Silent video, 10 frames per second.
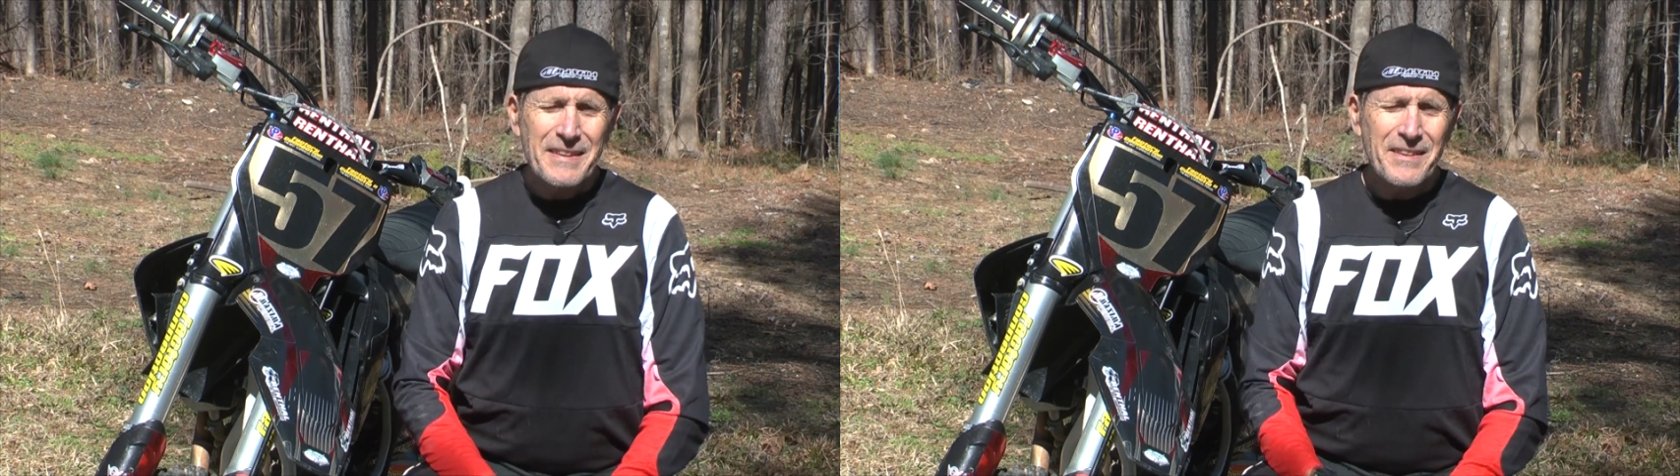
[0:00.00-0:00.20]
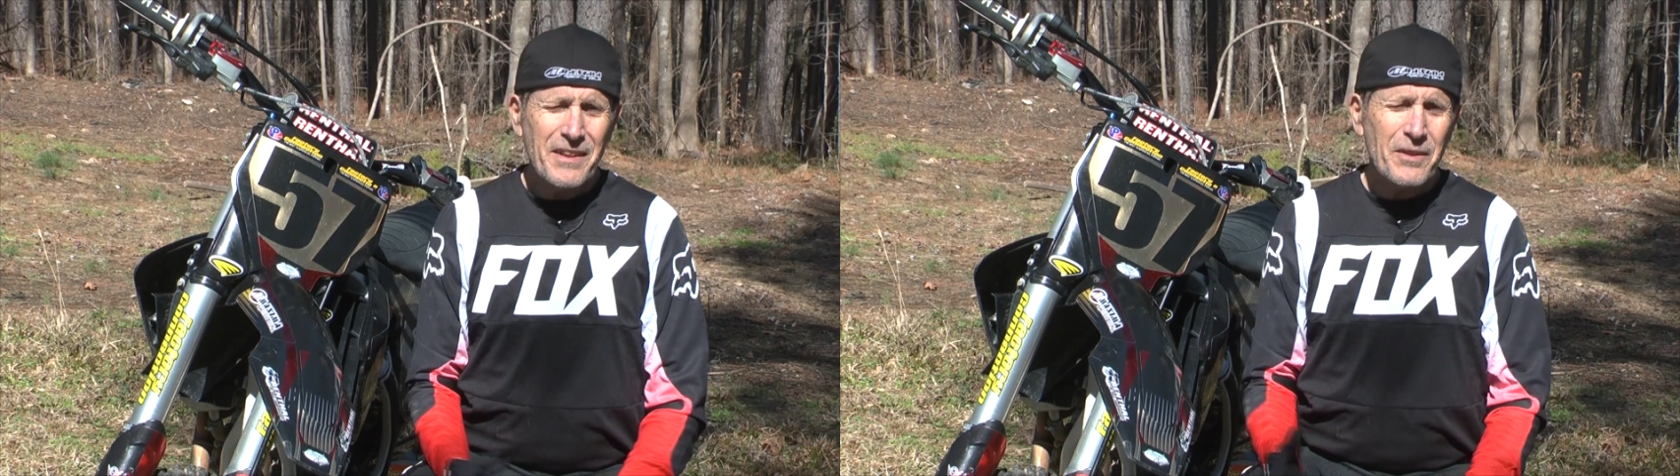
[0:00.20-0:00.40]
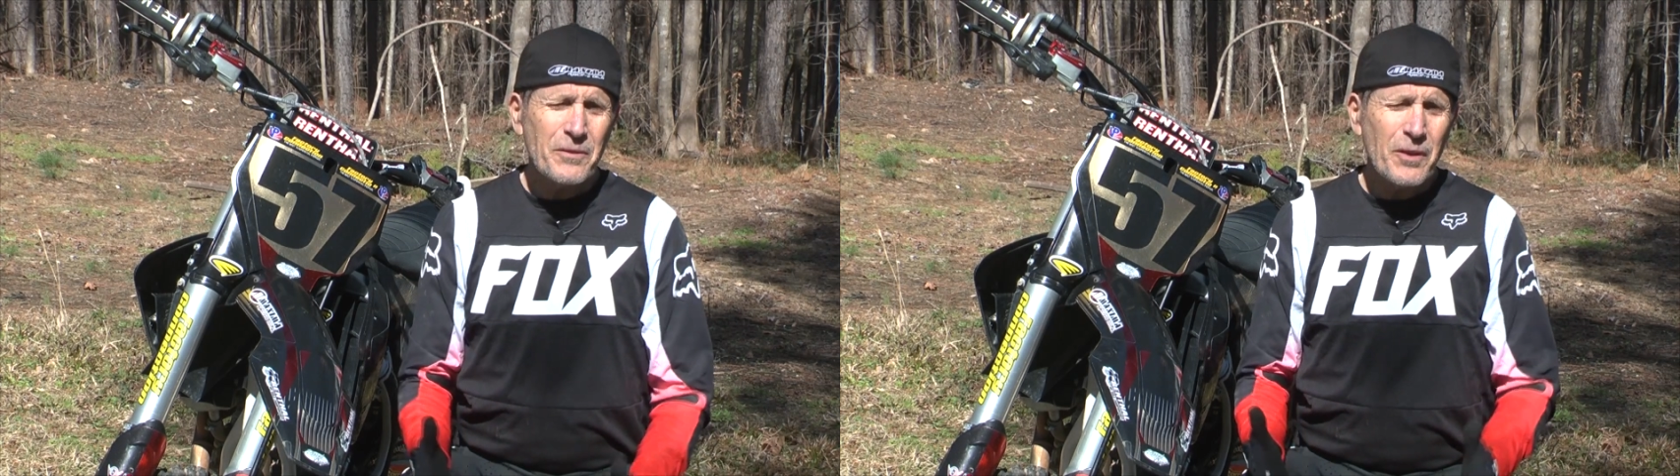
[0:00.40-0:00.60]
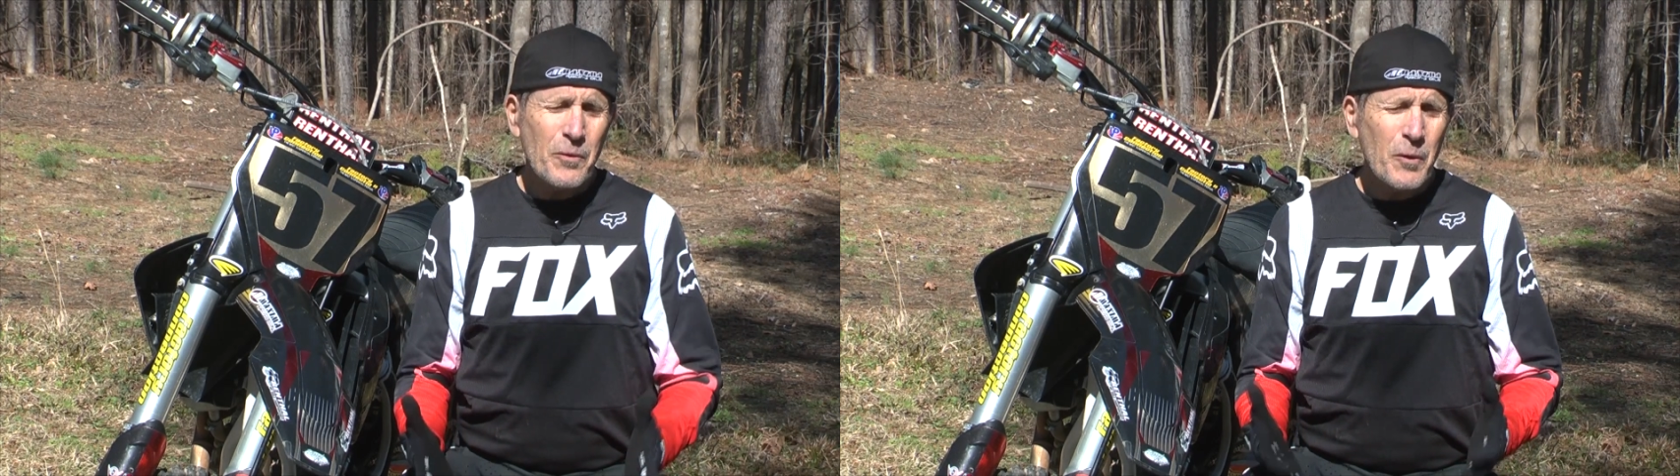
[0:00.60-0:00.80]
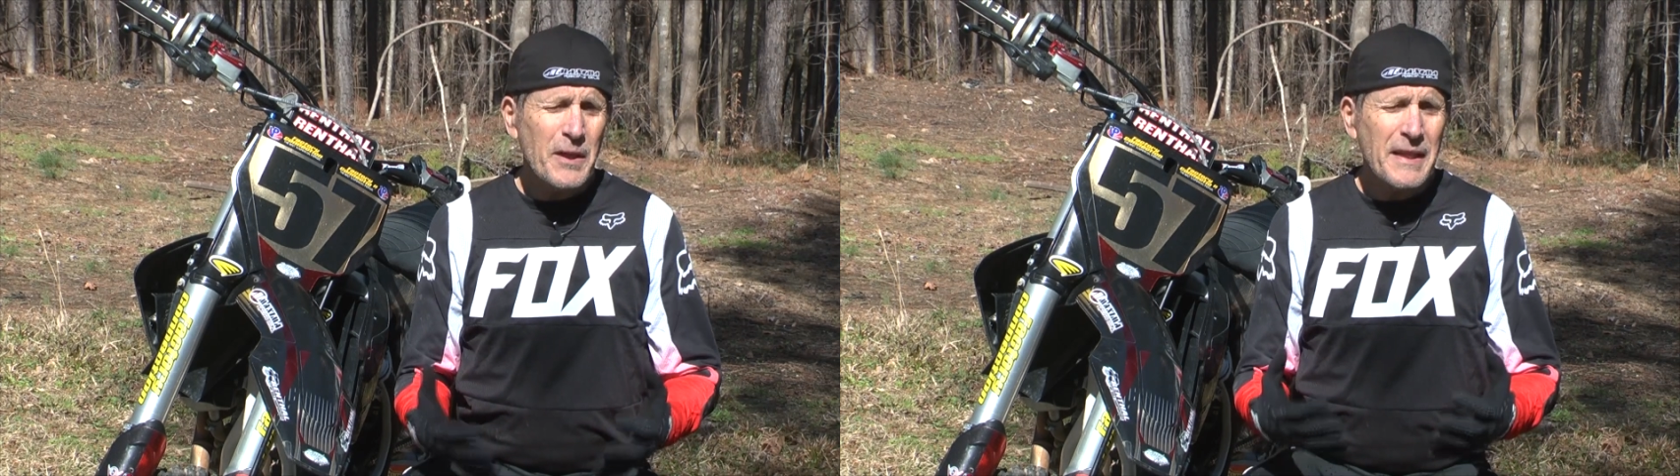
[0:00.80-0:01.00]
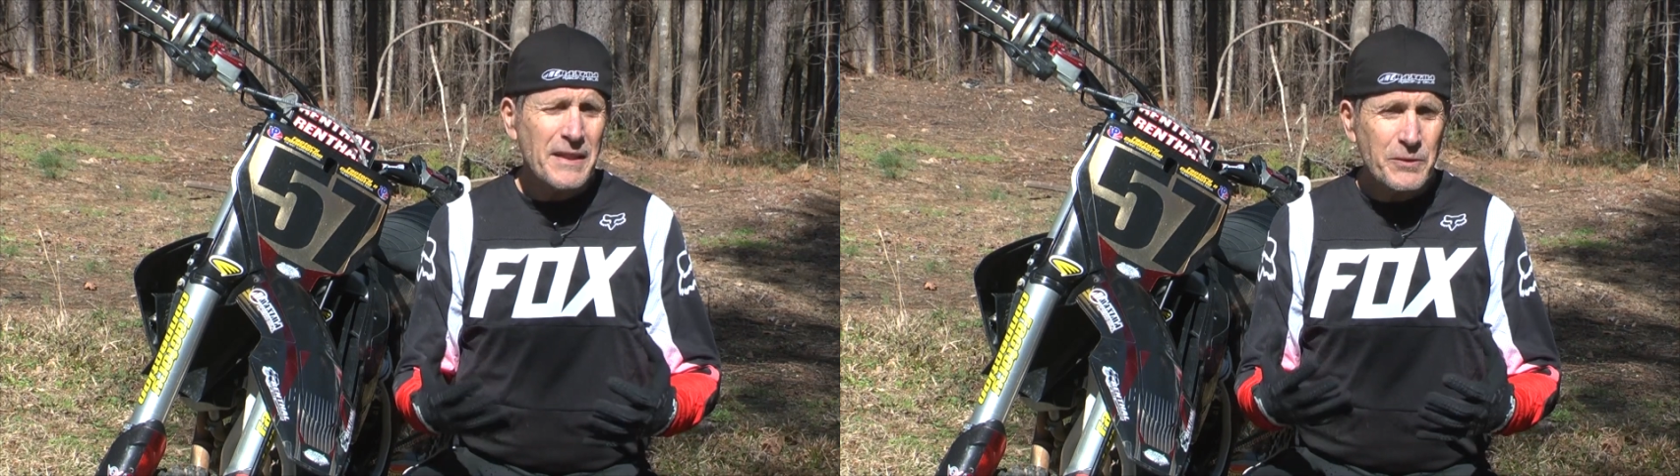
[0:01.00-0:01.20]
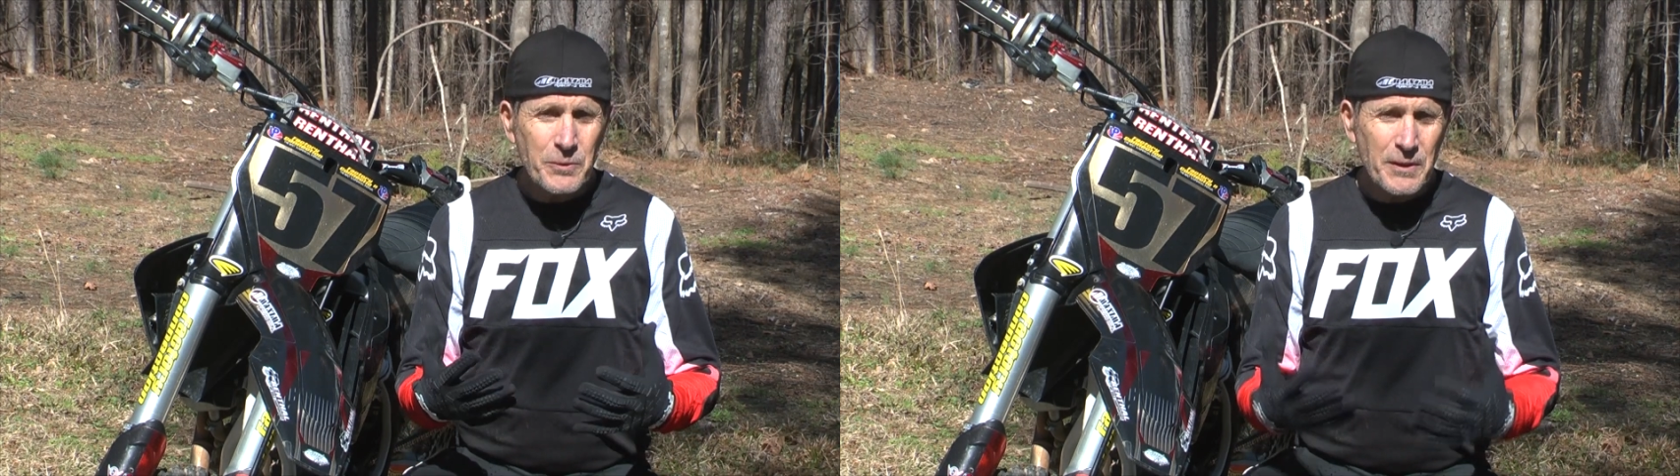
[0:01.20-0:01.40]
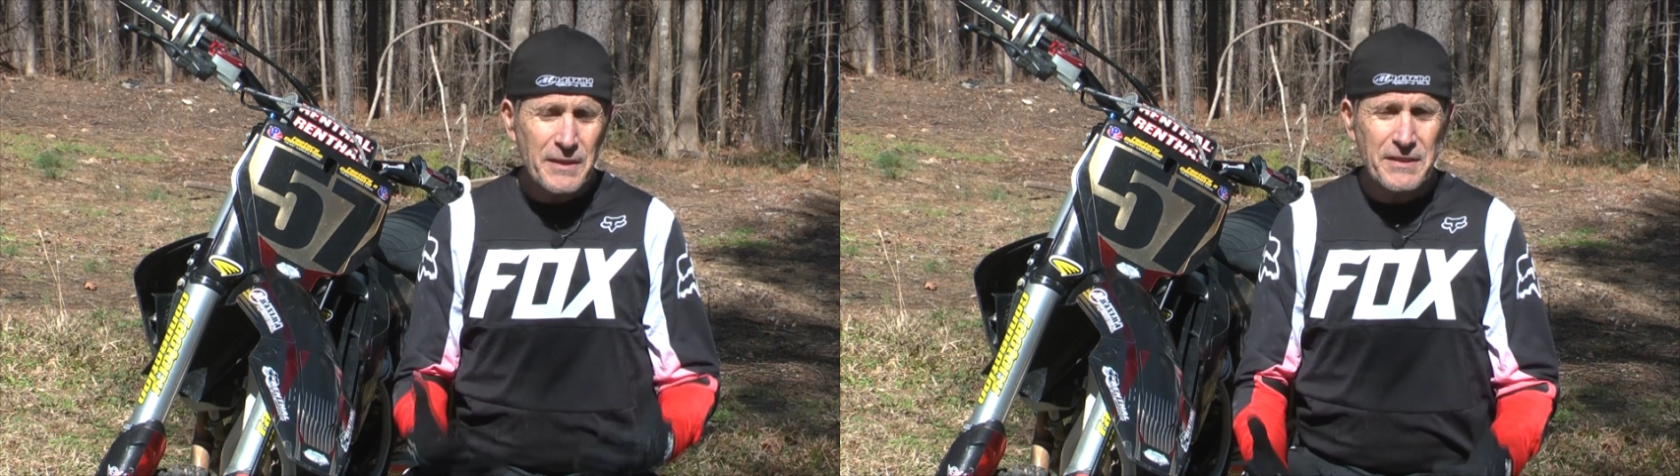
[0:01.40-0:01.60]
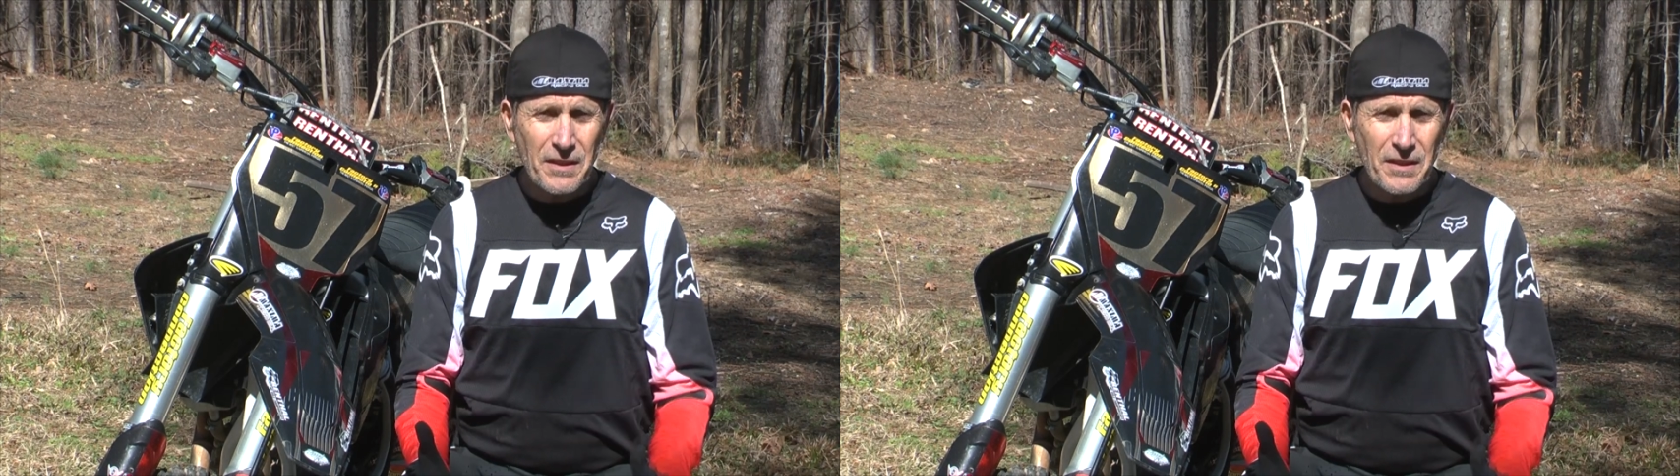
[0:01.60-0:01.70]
You know, no one has really